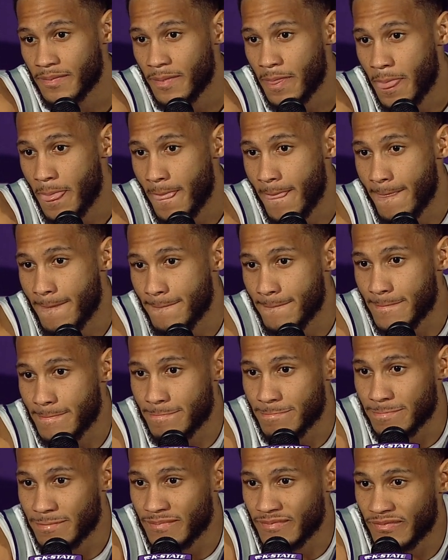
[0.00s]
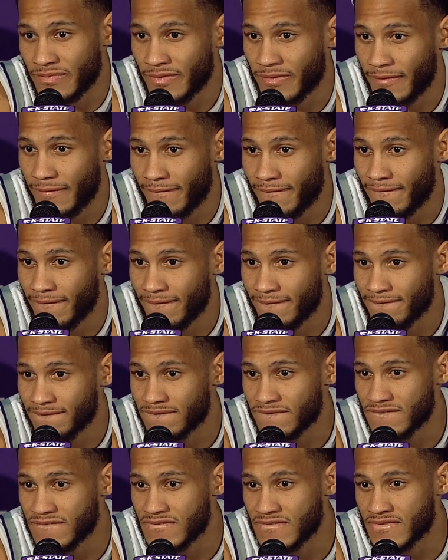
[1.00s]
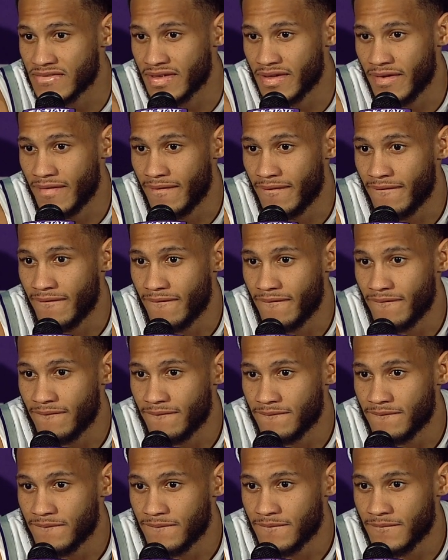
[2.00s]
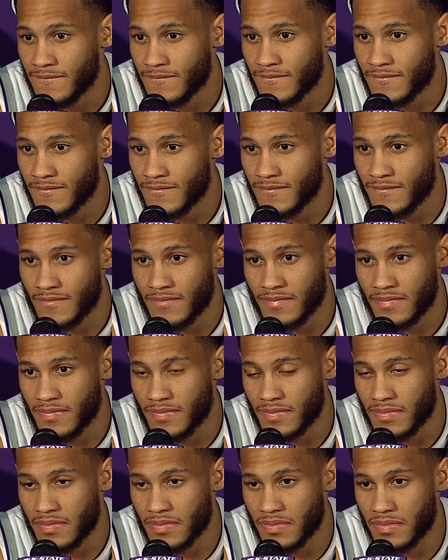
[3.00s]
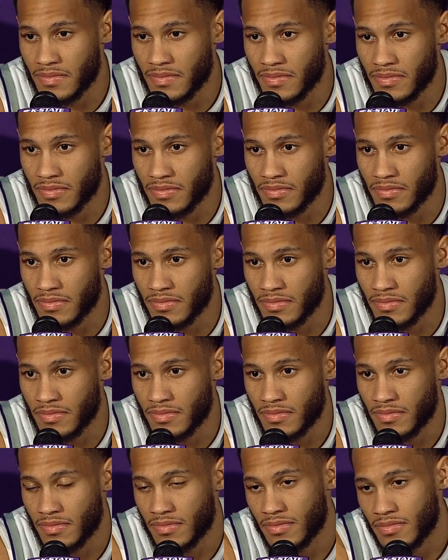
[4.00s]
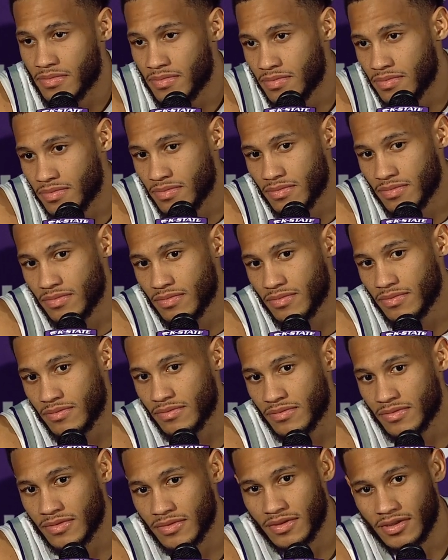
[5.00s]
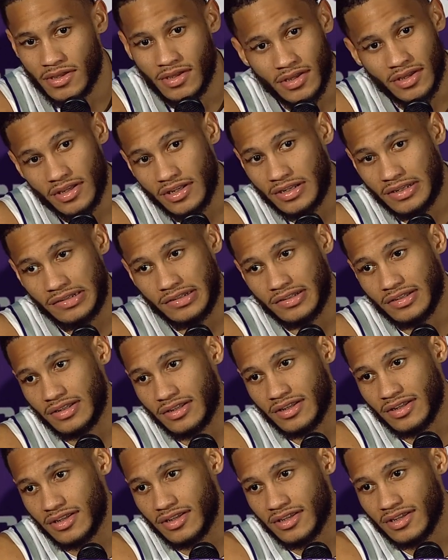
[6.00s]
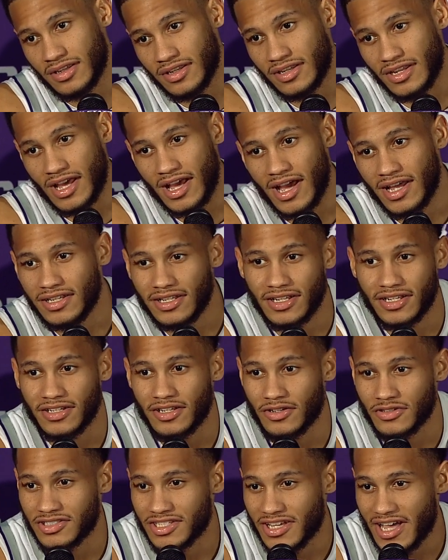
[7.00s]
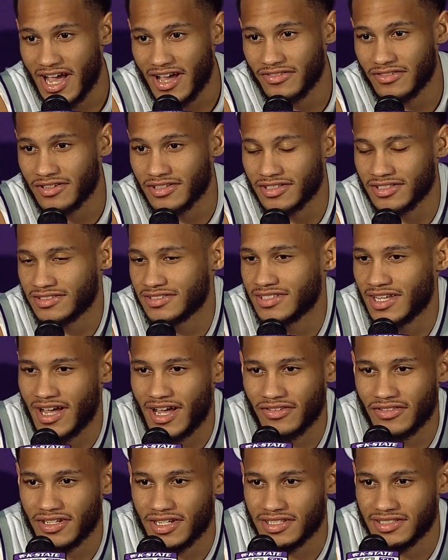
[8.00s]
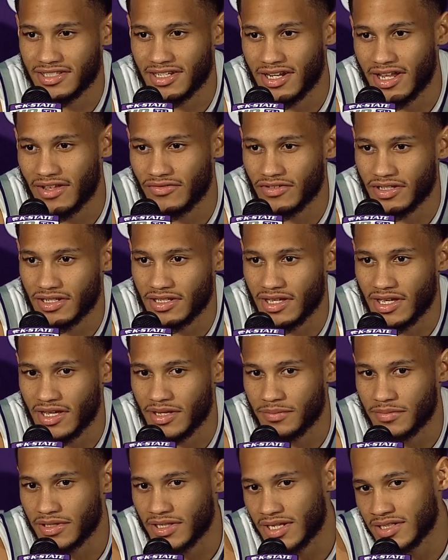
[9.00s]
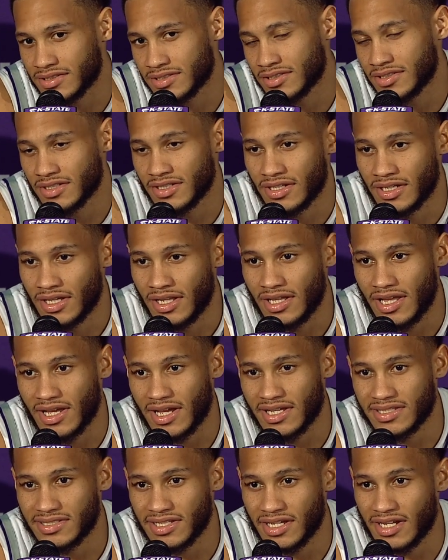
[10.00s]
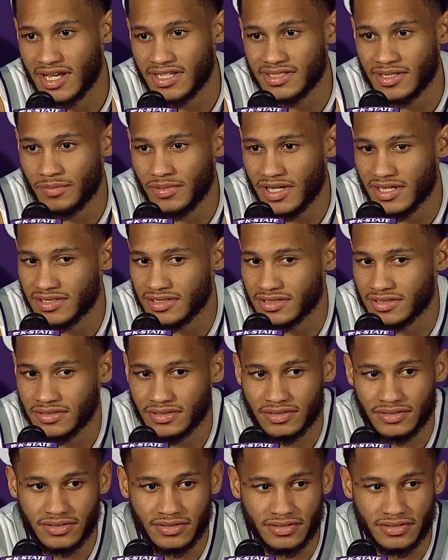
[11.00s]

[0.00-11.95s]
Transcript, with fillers: Were you aware that you were you were close going into this game, or even midway through the game that you were getting close, or did you know not know until after? Nah, I didn't know until after after they said it after the game. But that's like I said, that's a blessing.